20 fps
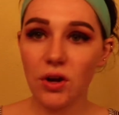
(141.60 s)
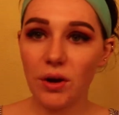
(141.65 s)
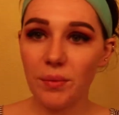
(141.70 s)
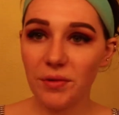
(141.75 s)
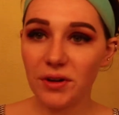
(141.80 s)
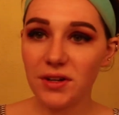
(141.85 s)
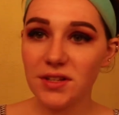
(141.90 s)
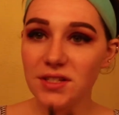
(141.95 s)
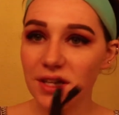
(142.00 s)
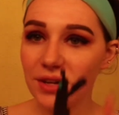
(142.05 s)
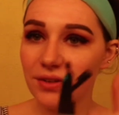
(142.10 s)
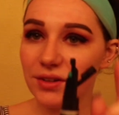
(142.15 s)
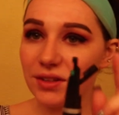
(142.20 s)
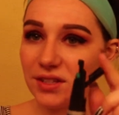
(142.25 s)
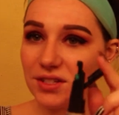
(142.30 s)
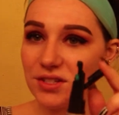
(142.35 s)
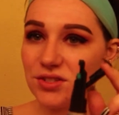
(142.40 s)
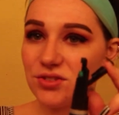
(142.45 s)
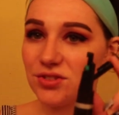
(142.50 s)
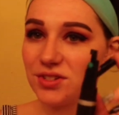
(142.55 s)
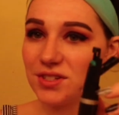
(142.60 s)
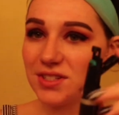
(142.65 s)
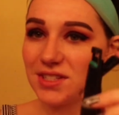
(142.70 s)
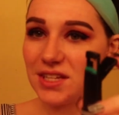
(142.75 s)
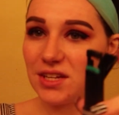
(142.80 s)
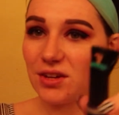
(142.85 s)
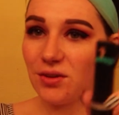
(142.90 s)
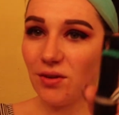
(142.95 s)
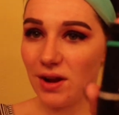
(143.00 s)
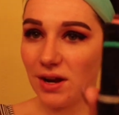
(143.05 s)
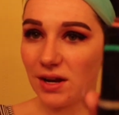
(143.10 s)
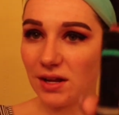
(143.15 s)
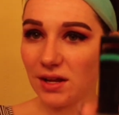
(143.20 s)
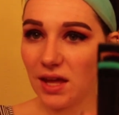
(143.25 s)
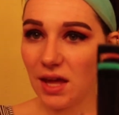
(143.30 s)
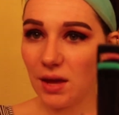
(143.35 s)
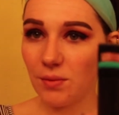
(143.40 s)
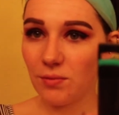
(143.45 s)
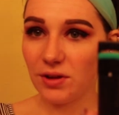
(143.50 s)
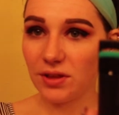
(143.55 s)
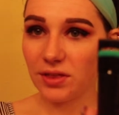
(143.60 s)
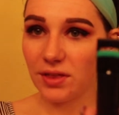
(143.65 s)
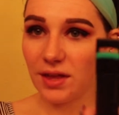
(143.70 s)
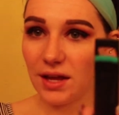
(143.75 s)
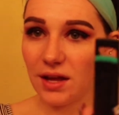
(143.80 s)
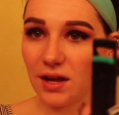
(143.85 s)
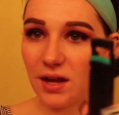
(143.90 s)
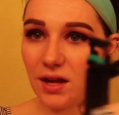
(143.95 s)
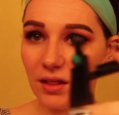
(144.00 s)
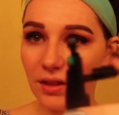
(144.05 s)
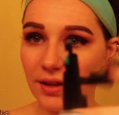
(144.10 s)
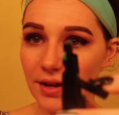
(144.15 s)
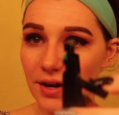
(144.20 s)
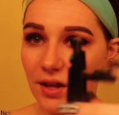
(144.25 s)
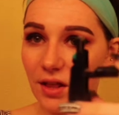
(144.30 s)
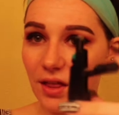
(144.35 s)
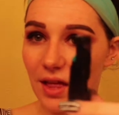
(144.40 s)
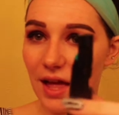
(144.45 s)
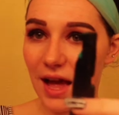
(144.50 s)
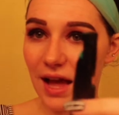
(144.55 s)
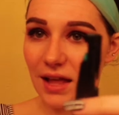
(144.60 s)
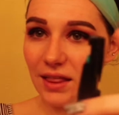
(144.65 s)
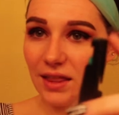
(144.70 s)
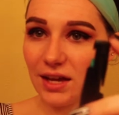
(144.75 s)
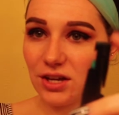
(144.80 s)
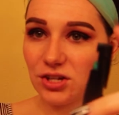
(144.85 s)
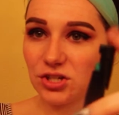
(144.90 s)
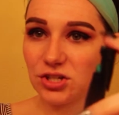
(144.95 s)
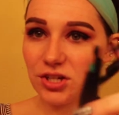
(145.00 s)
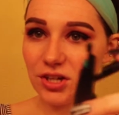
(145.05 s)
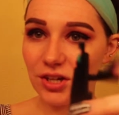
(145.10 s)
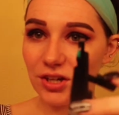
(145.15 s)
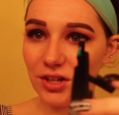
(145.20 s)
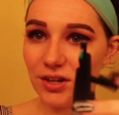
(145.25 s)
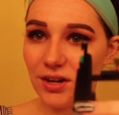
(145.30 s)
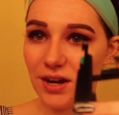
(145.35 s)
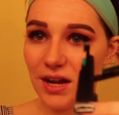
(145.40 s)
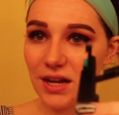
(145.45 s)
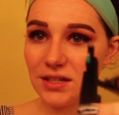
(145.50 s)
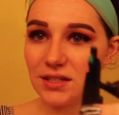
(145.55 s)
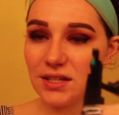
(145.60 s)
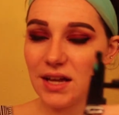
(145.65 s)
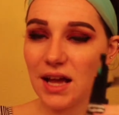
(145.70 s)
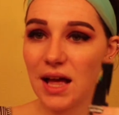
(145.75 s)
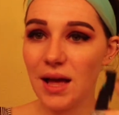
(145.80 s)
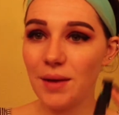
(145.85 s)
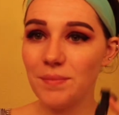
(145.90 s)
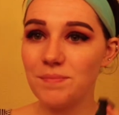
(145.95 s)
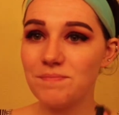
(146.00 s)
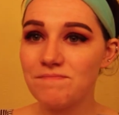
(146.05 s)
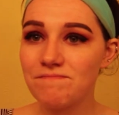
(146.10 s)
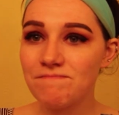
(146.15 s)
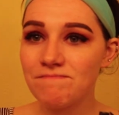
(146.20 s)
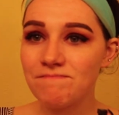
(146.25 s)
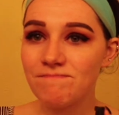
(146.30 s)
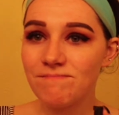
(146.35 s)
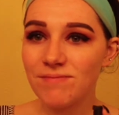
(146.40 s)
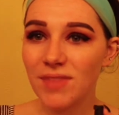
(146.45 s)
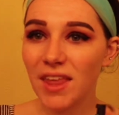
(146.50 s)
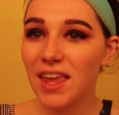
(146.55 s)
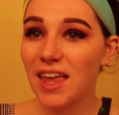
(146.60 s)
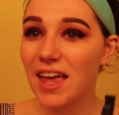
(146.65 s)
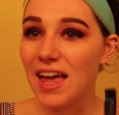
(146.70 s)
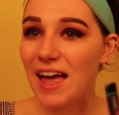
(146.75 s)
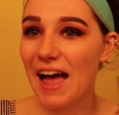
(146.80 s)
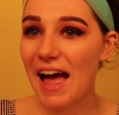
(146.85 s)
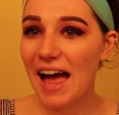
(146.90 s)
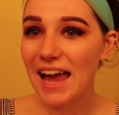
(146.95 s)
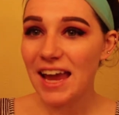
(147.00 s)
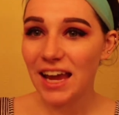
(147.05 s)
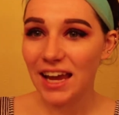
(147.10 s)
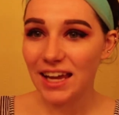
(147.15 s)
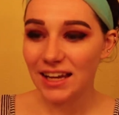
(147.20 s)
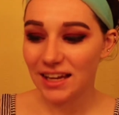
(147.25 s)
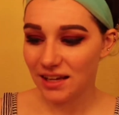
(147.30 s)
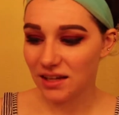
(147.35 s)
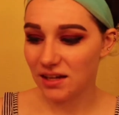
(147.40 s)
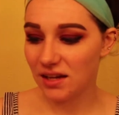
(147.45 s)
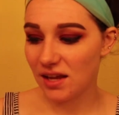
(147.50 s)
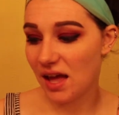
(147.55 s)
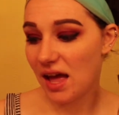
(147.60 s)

I'm going to say with this Trizique one, it came with like a little eyelash curler on top. I hate it.